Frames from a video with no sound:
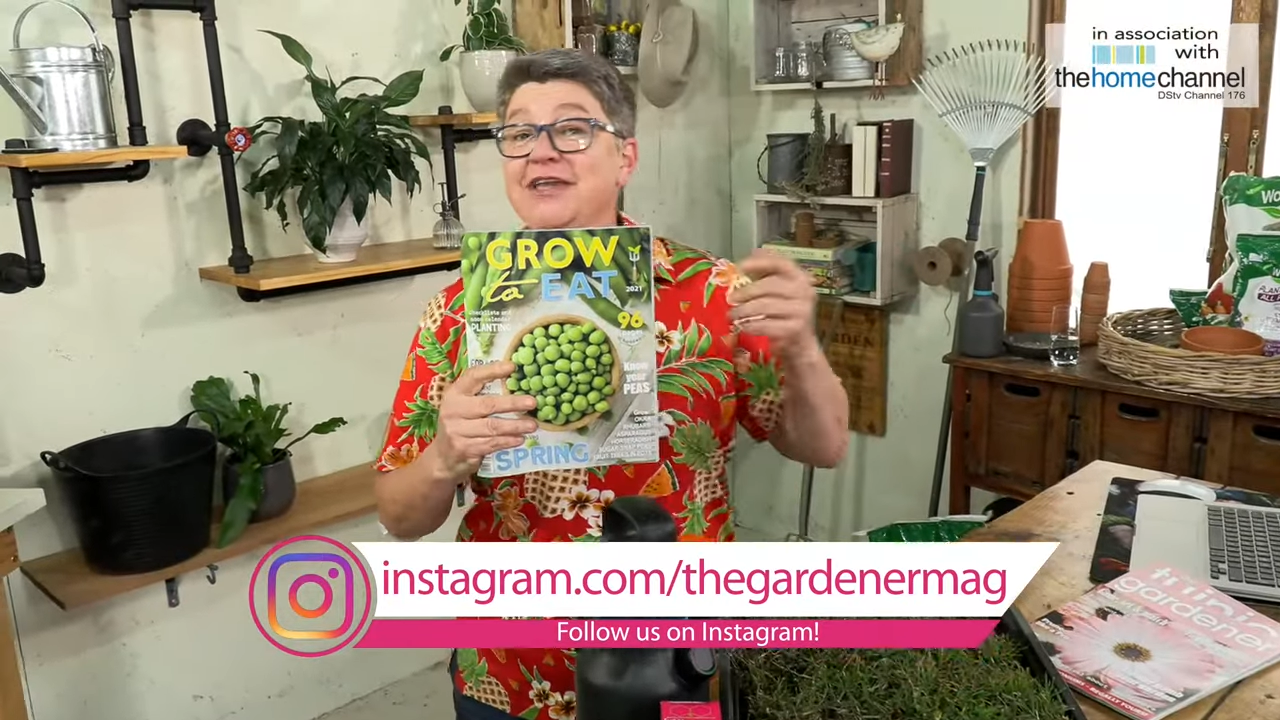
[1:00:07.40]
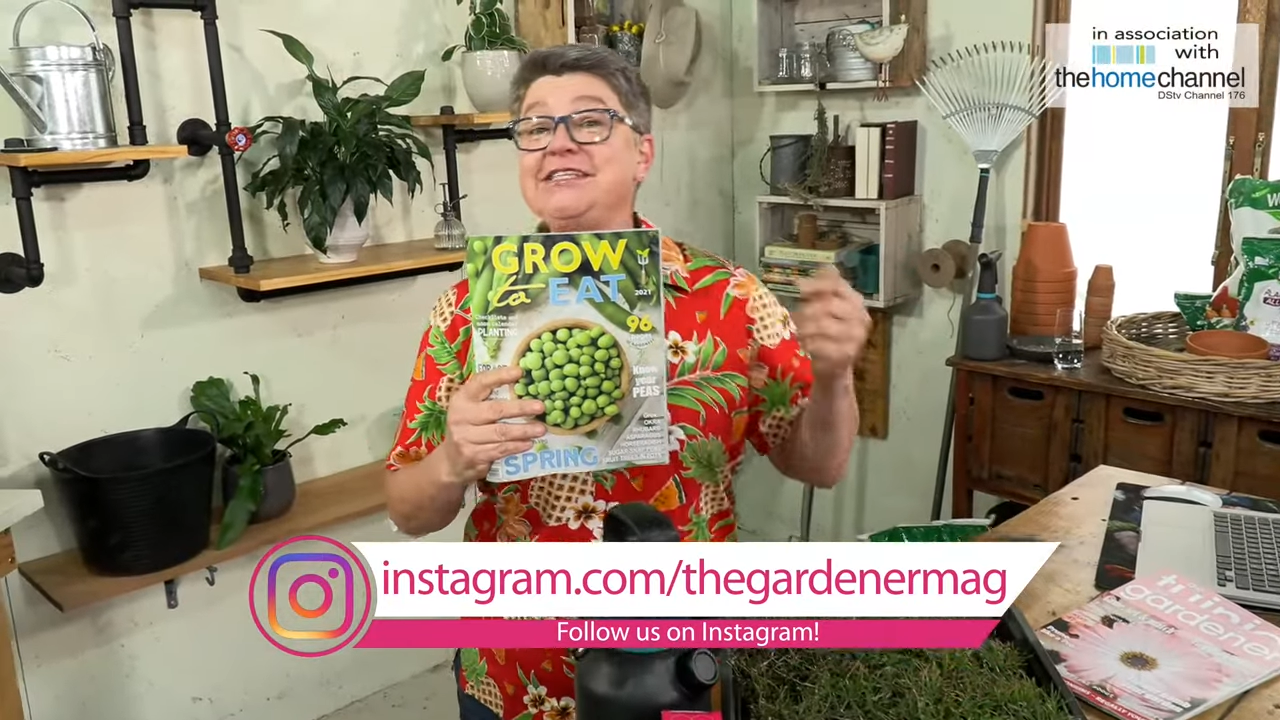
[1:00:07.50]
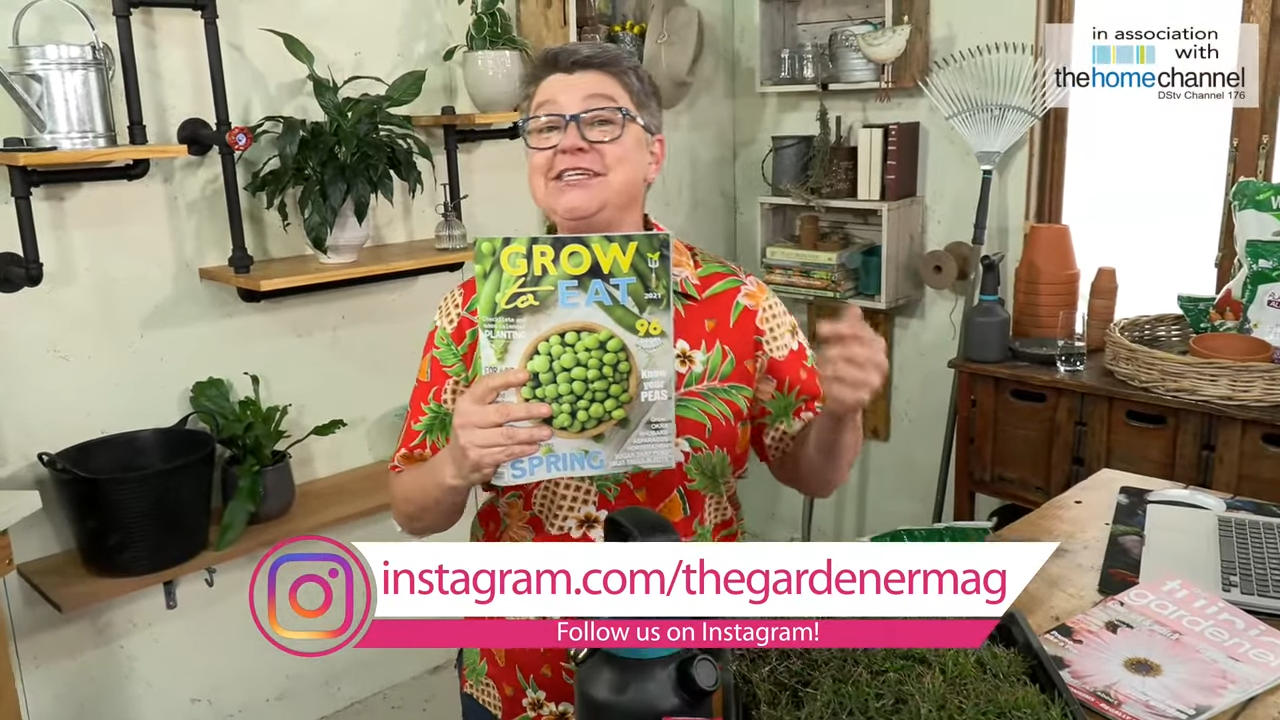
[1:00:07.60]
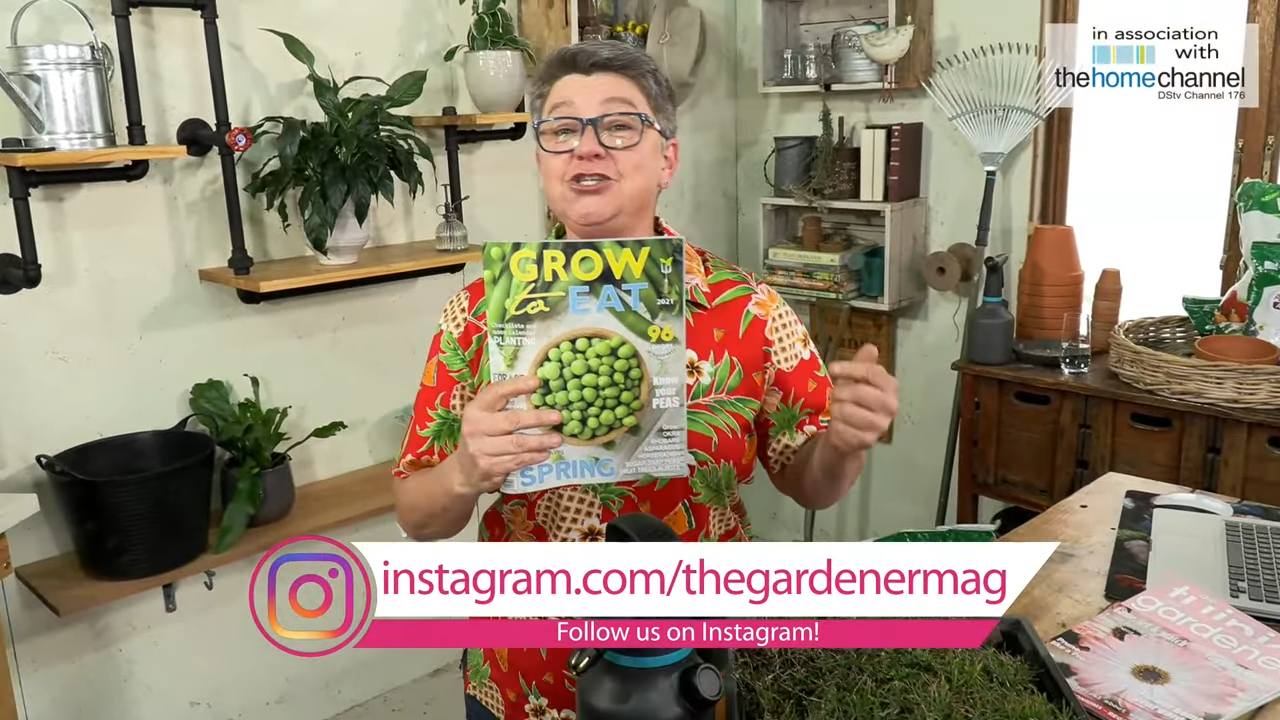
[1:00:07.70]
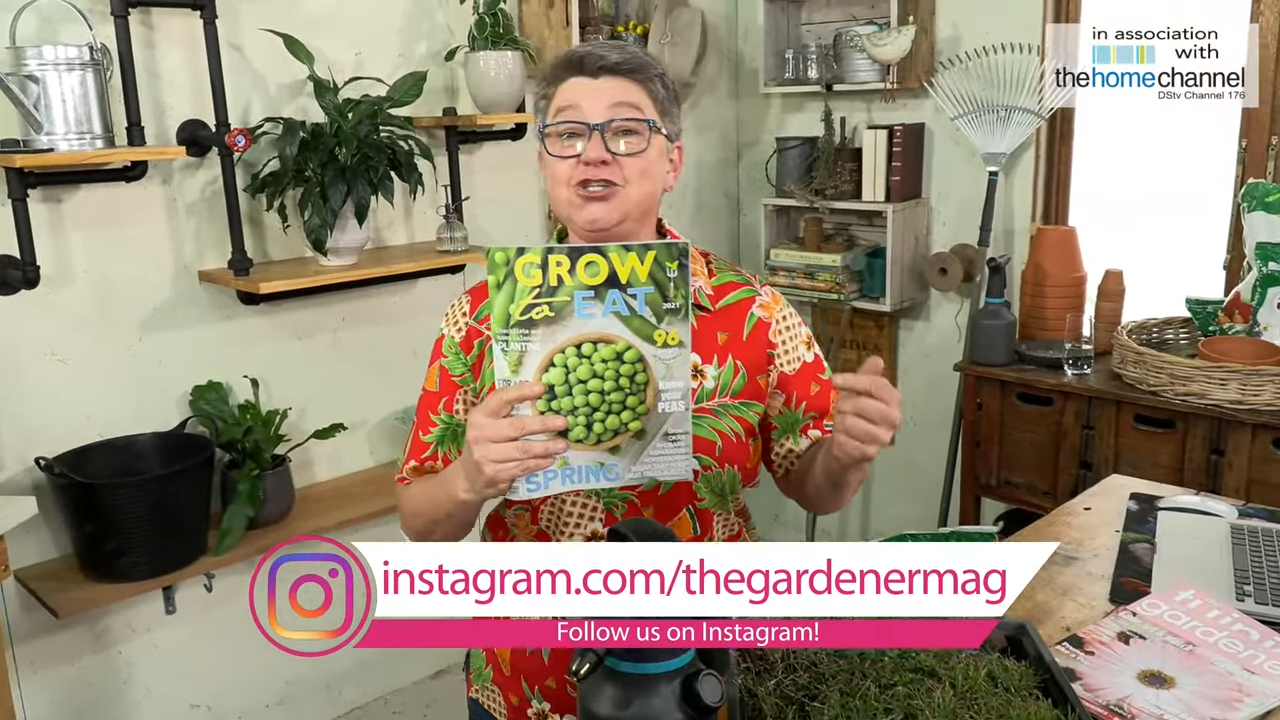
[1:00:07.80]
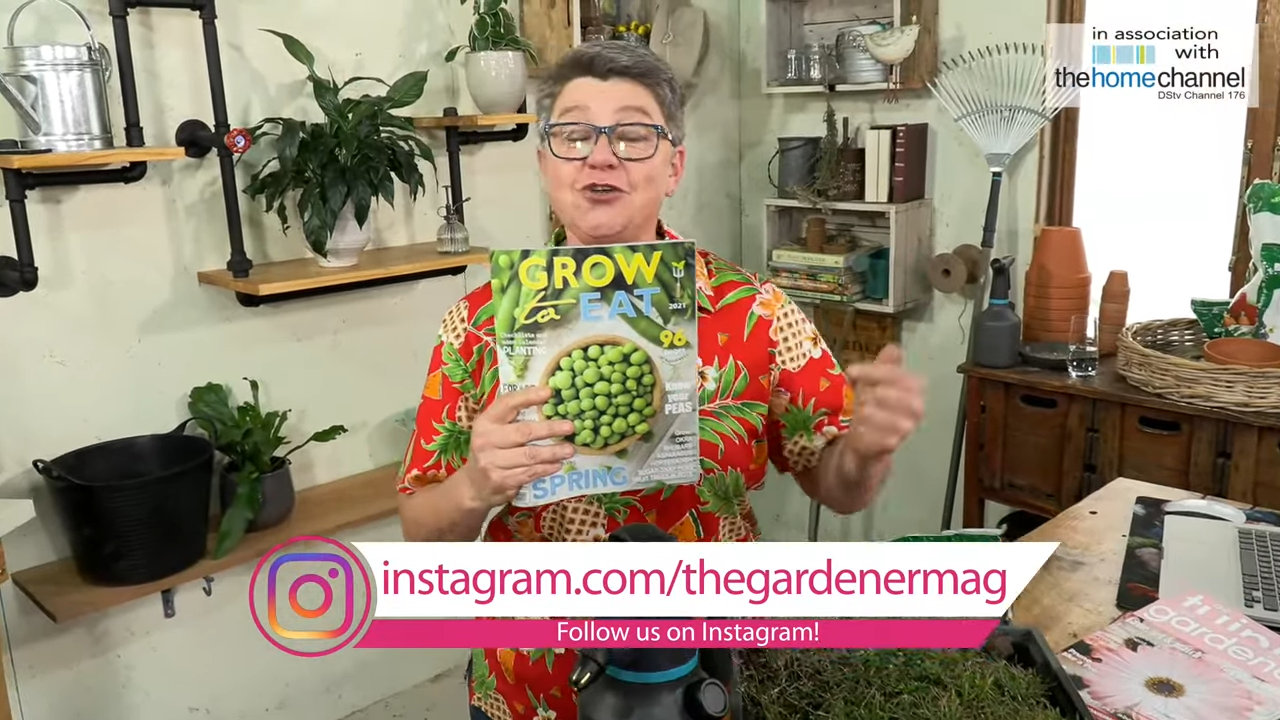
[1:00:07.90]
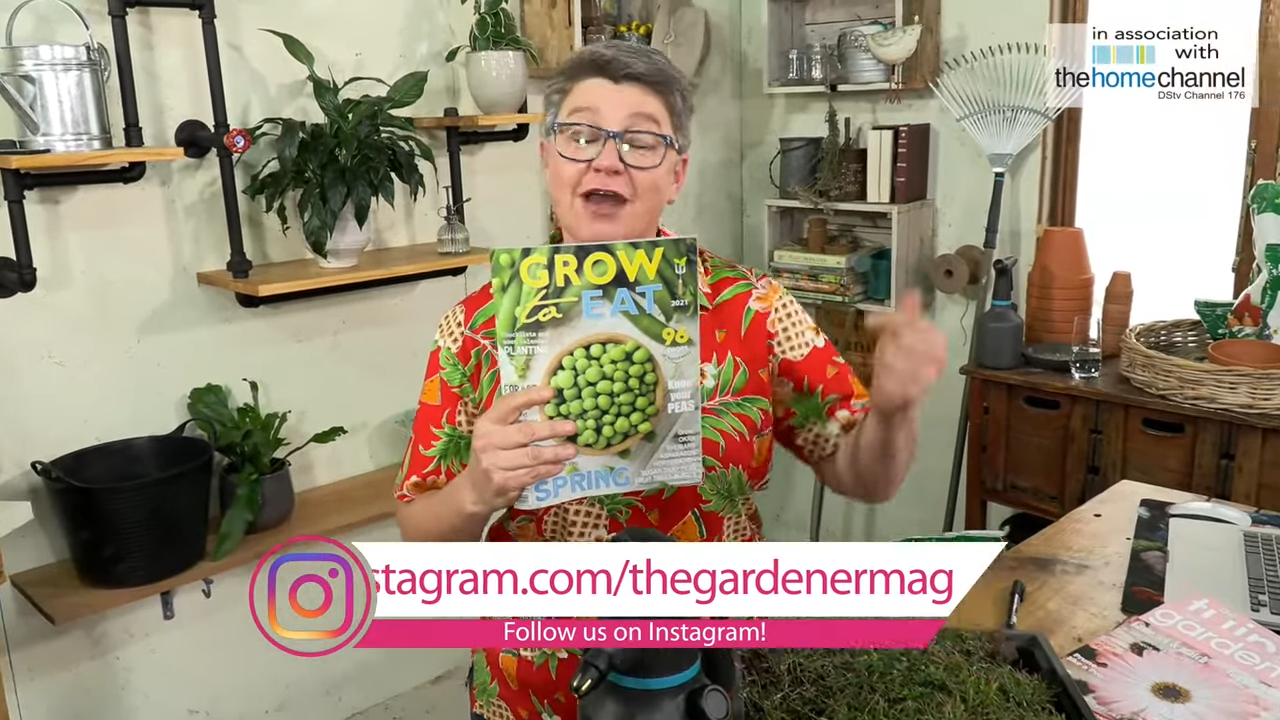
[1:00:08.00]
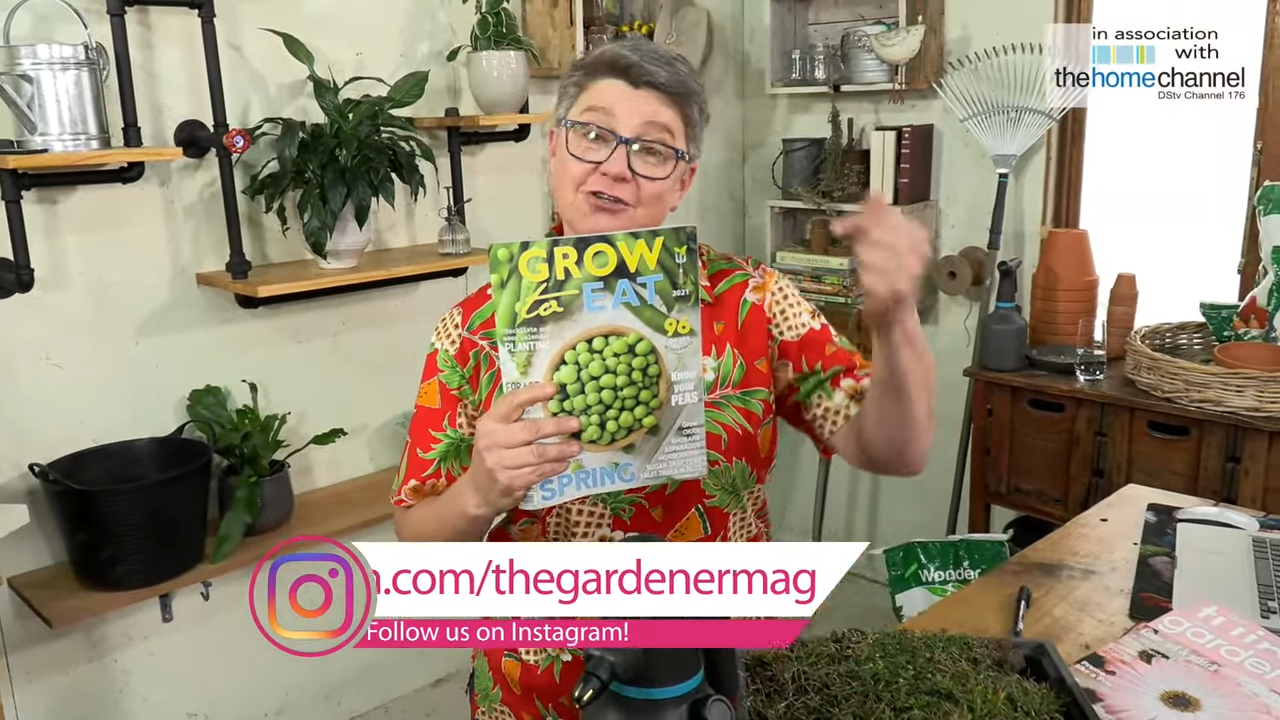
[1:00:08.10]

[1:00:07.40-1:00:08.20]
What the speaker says: we teach you